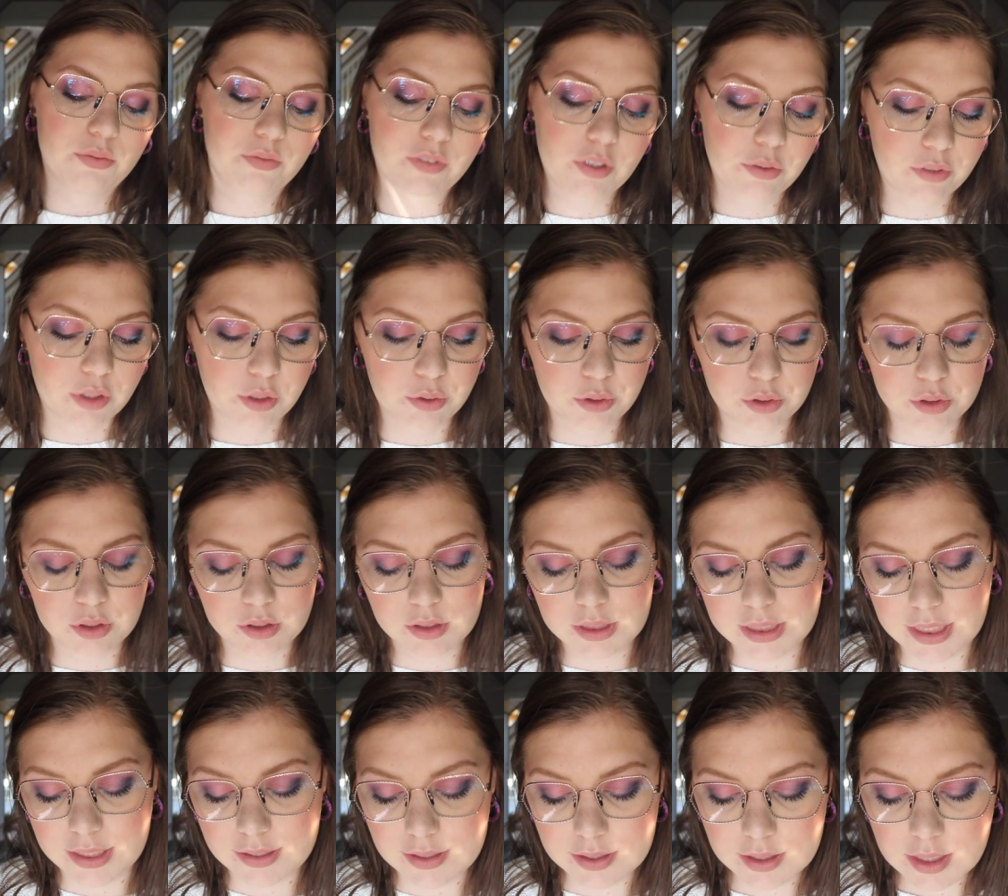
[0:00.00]
they're very
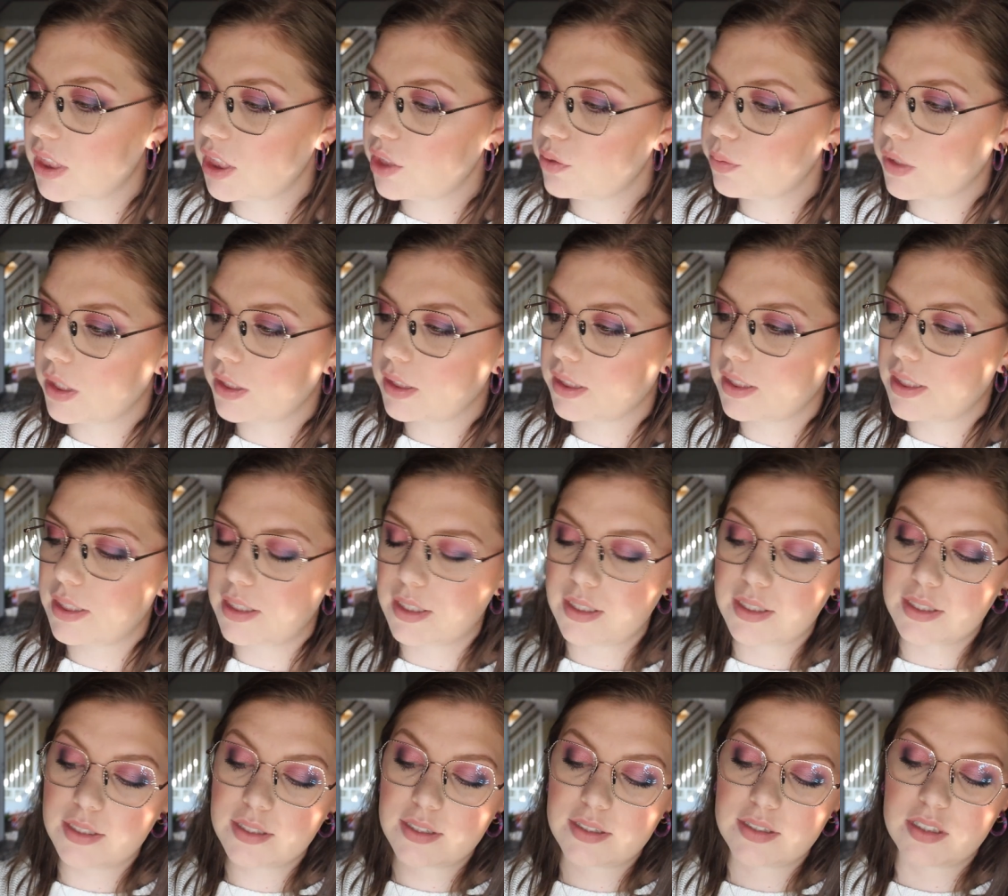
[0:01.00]
nice. This one
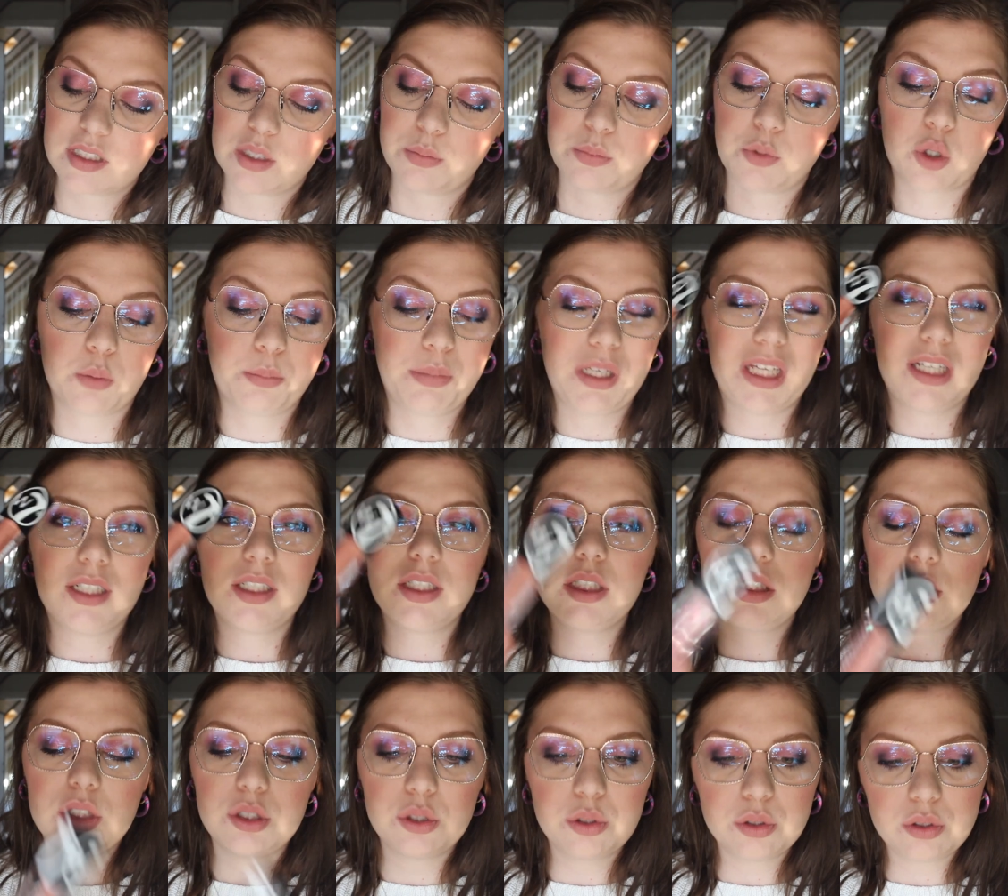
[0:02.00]
is the more pinky
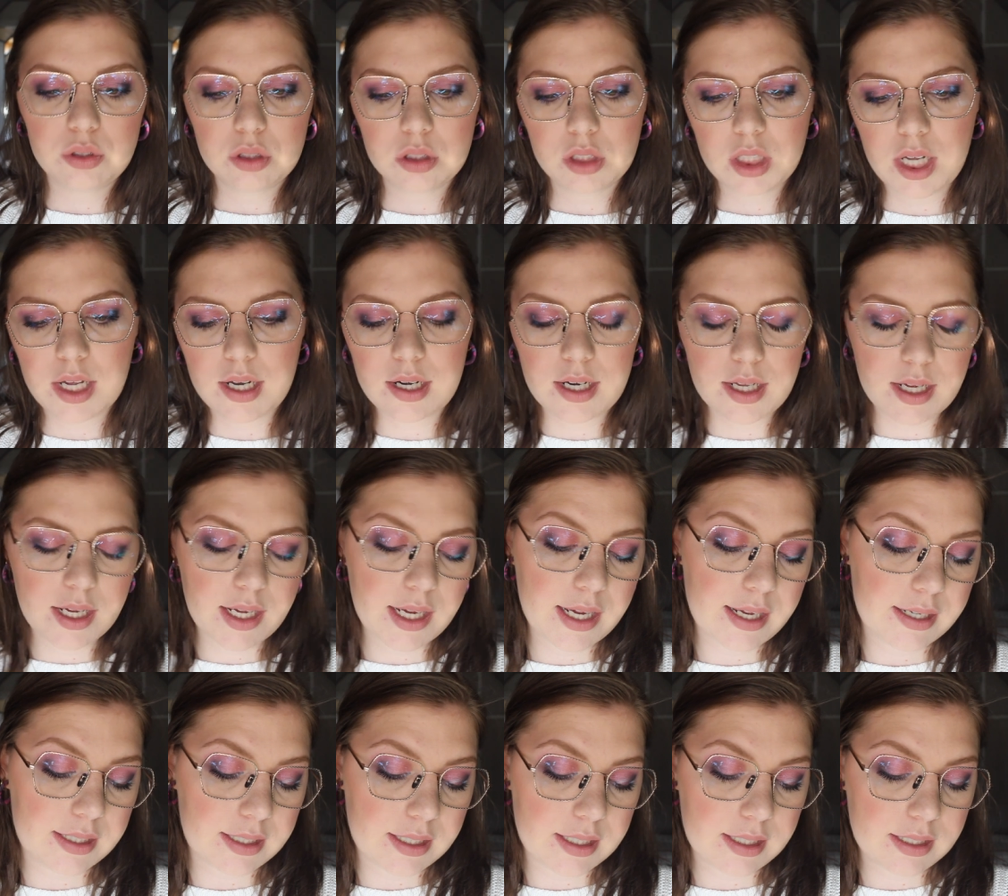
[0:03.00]
nude color,
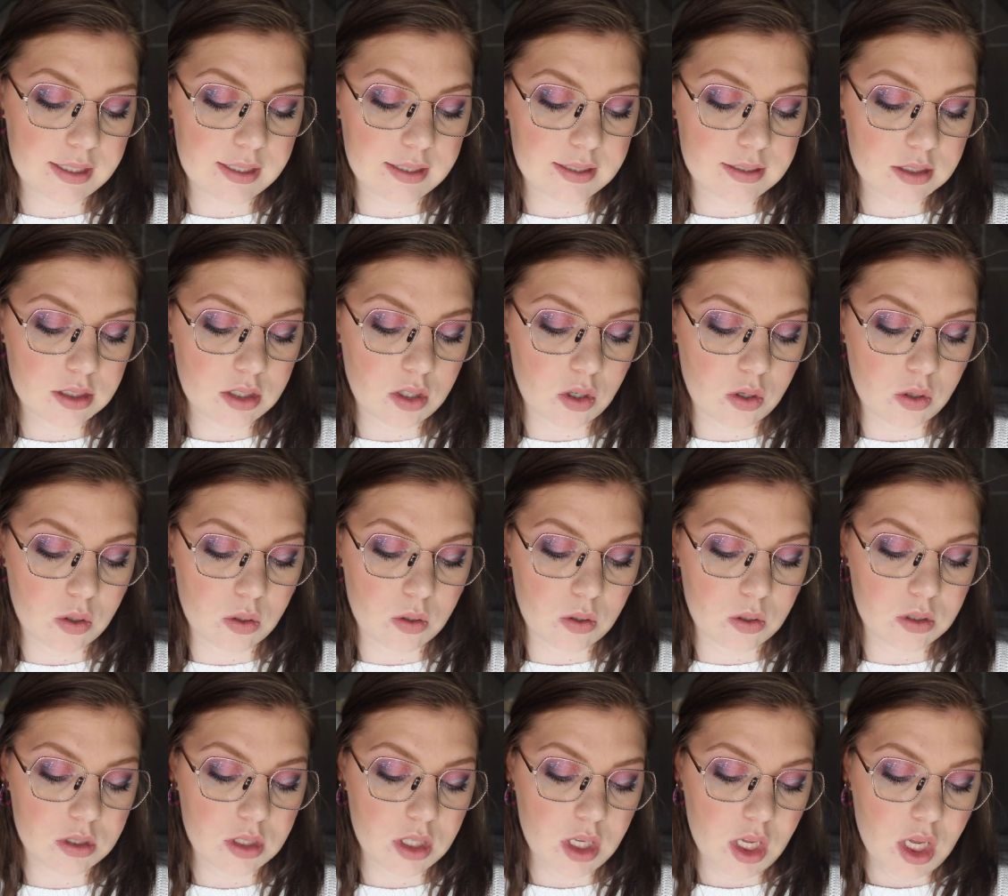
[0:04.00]
and it is
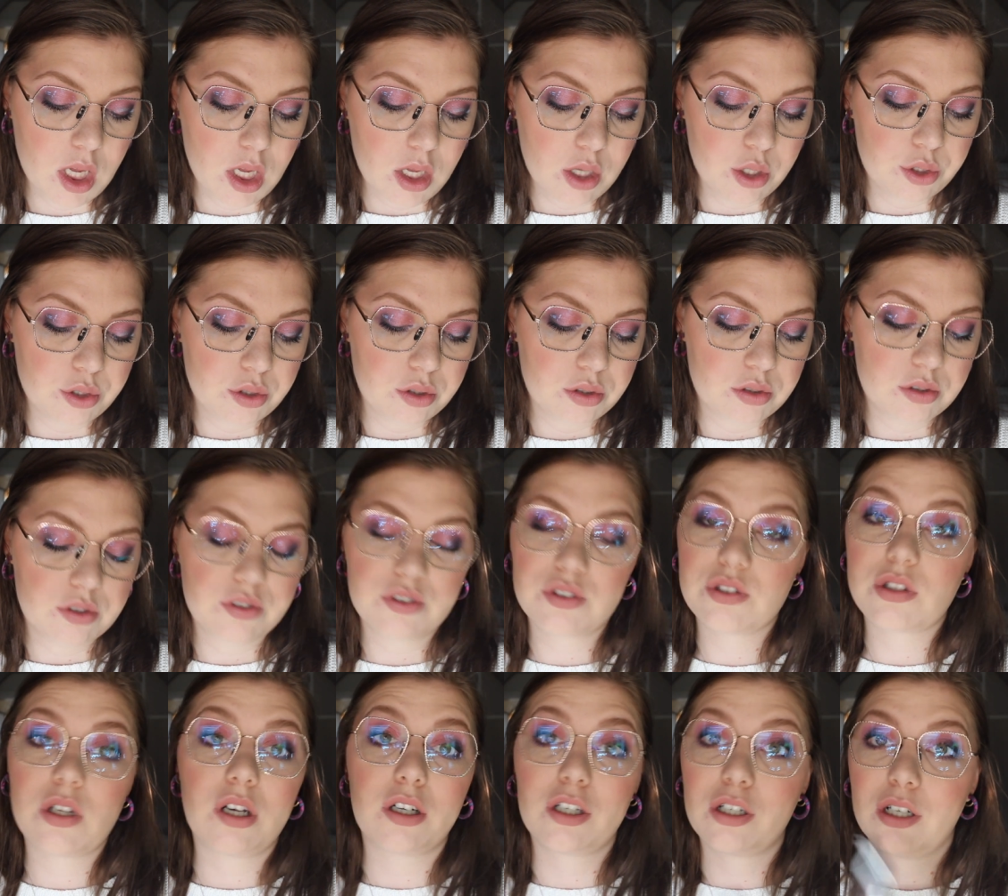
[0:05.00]
called
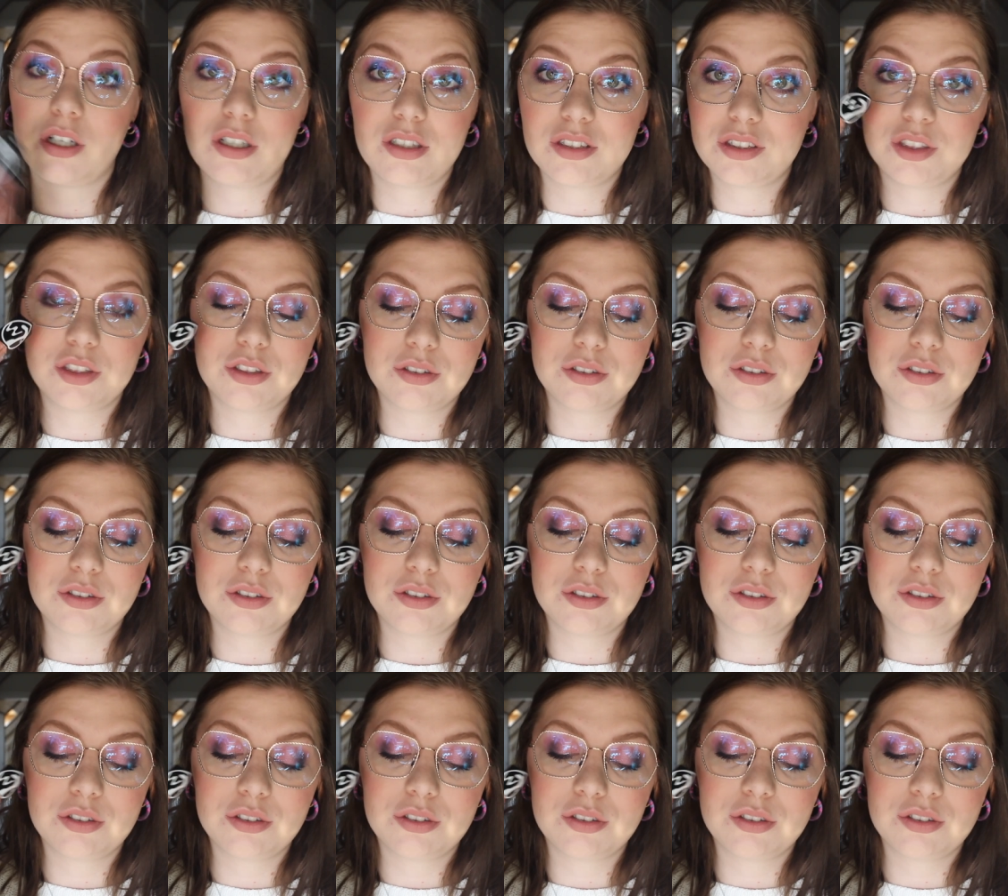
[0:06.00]
Stuck On